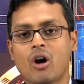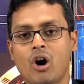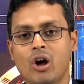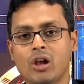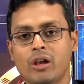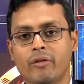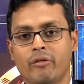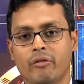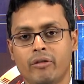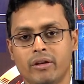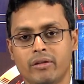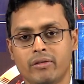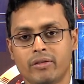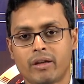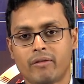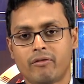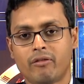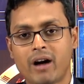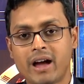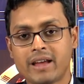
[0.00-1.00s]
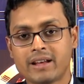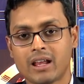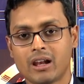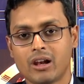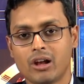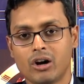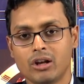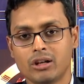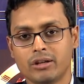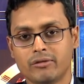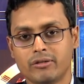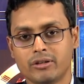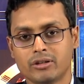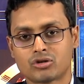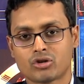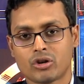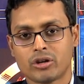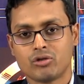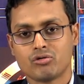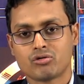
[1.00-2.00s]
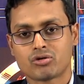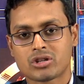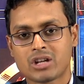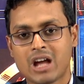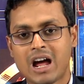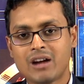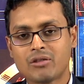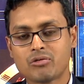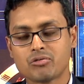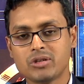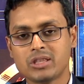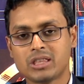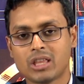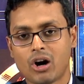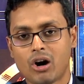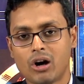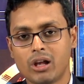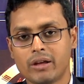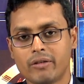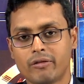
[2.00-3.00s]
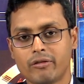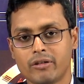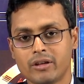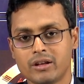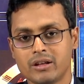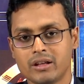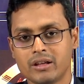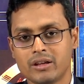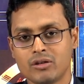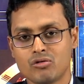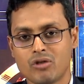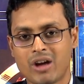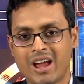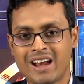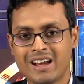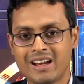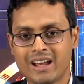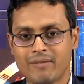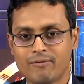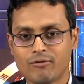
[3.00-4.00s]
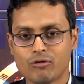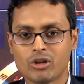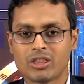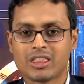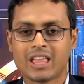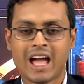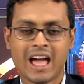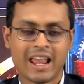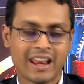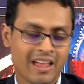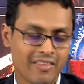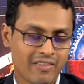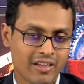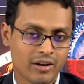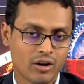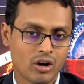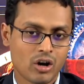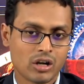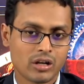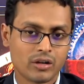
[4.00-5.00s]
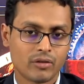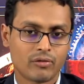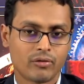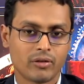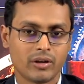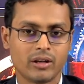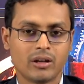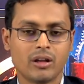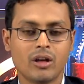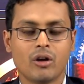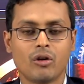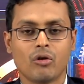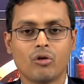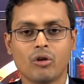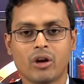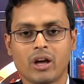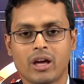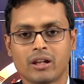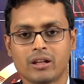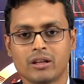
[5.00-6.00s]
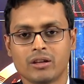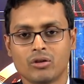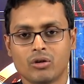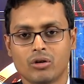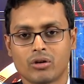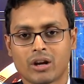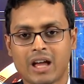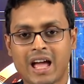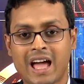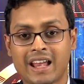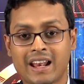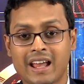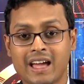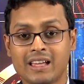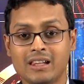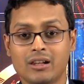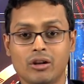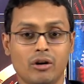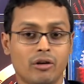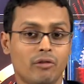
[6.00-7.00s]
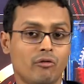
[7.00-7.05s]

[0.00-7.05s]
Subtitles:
olefin, the final olefin. So, you start with the olefin, you end up with another olefin where your aryl